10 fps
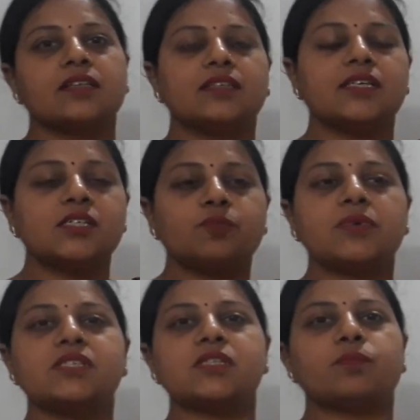These
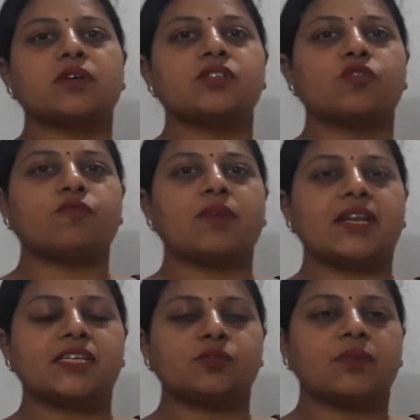principles of
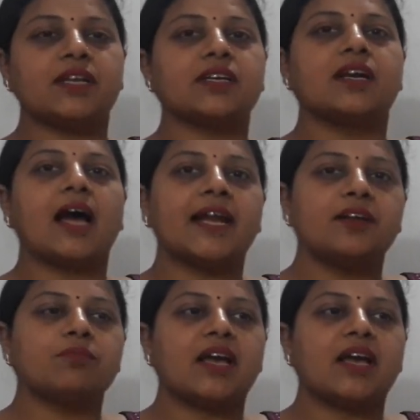management guide